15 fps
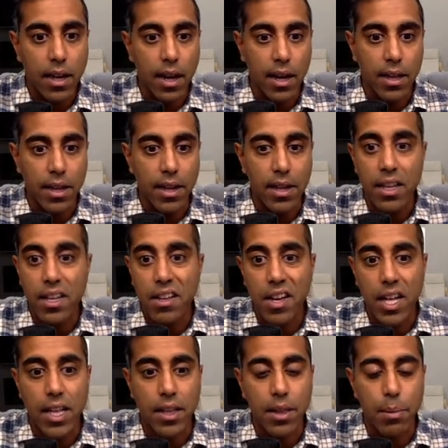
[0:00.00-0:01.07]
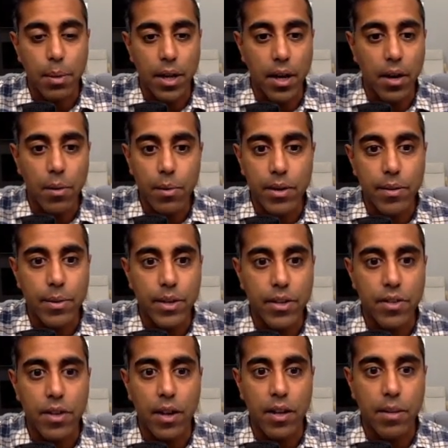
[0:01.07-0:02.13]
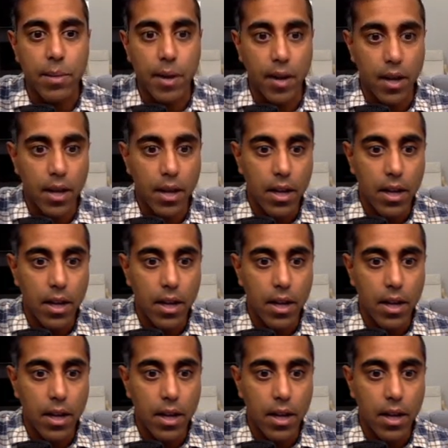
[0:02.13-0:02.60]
I like the player. We just talked about